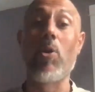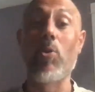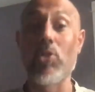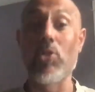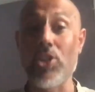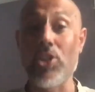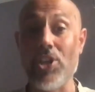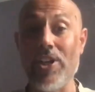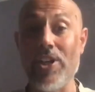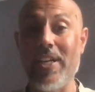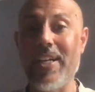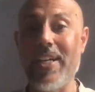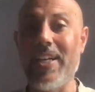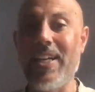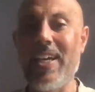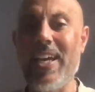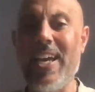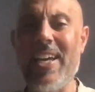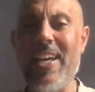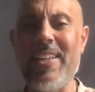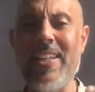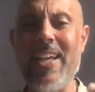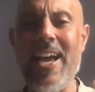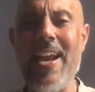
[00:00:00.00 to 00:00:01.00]
with remote
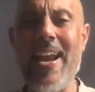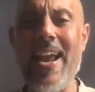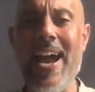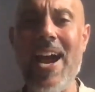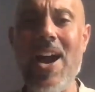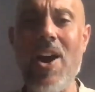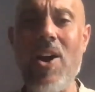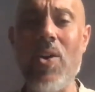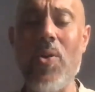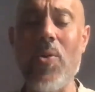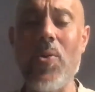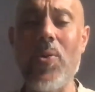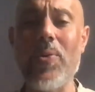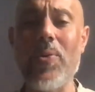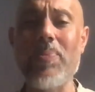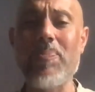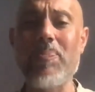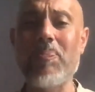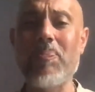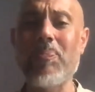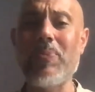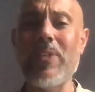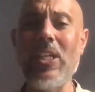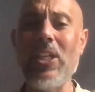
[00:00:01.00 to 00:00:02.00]
learning, and
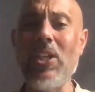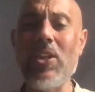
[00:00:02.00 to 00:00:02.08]
how